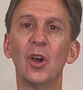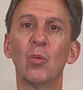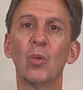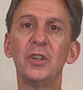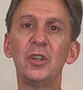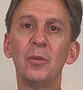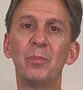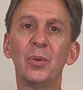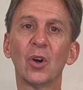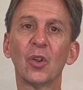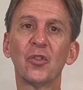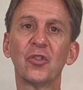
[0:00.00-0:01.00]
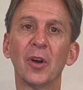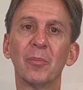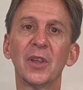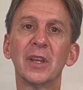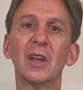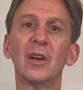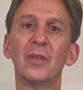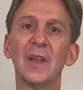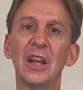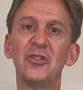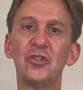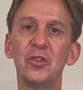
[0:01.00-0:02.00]
when you build something
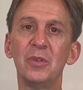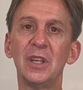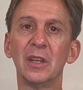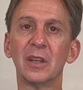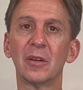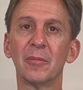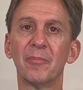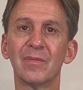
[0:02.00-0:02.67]
that's unique?